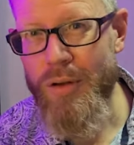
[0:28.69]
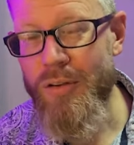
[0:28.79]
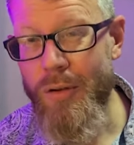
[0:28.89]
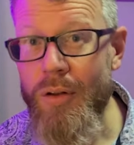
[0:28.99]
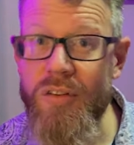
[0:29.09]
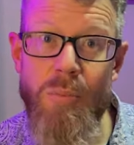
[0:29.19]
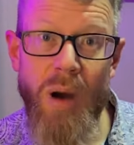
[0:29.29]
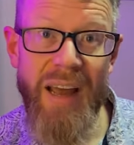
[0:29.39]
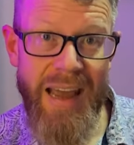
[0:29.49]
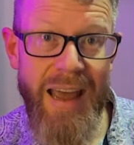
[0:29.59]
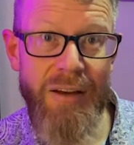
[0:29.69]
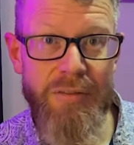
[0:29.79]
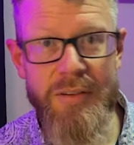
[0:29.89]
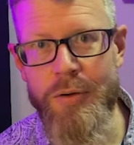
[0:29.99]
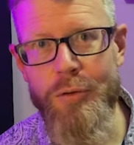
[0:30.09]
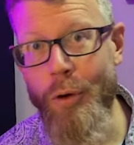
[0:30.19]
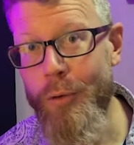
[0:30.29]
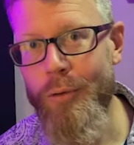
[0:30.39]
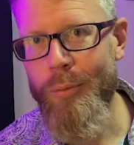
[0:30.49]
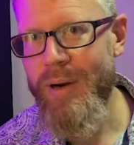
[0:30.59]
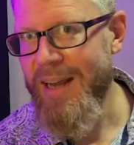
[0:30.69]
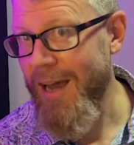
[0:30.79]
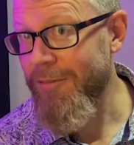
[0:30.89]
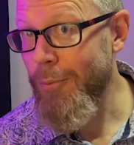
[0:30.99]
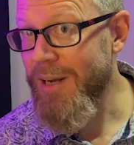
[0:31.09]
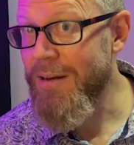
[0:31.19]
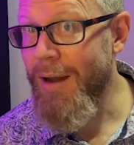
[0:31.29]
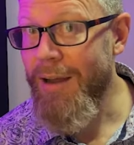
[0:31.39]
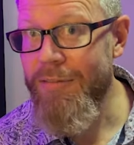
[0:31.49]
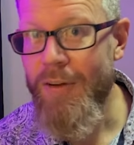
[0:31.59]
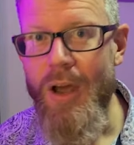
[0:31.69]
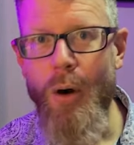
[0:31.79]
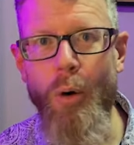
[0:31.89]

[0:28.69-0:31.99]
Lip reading: or concerns you might have if you don't already have a reed knife,